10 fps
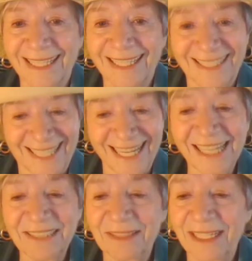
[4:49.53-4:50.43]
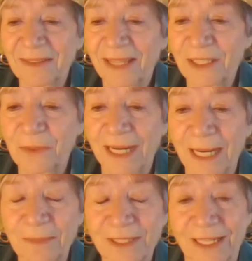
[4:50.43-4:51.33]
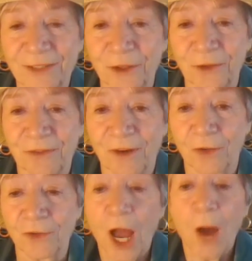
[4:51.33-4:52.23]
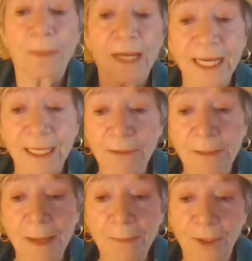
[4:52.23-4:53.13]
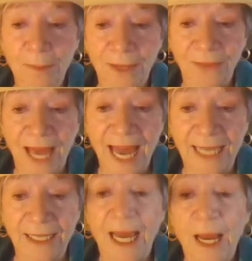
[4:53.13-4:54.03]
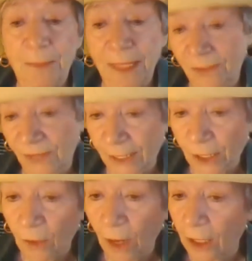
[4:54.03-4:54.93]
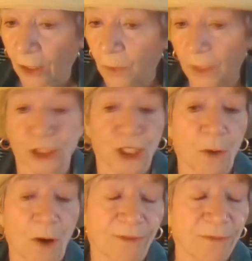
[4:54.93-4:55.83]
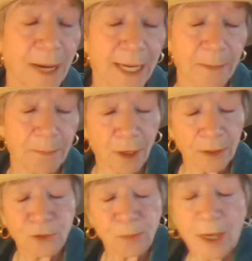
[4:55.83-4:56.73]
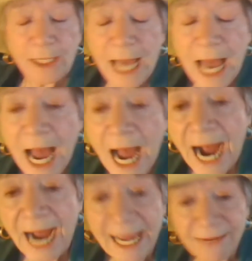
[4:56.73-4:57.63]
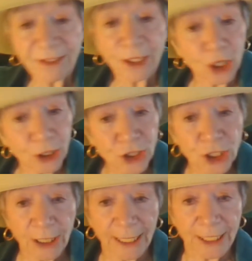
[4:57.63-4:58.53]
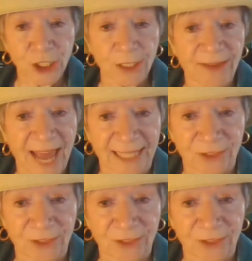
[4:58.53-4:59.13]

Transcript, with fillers: See, yeah, that's what happens to us old folks. But I can remember well, about the hat yeah, well, because I no longer want to show off my bald spot. I have a large. Okay, but wait a minute. I'm still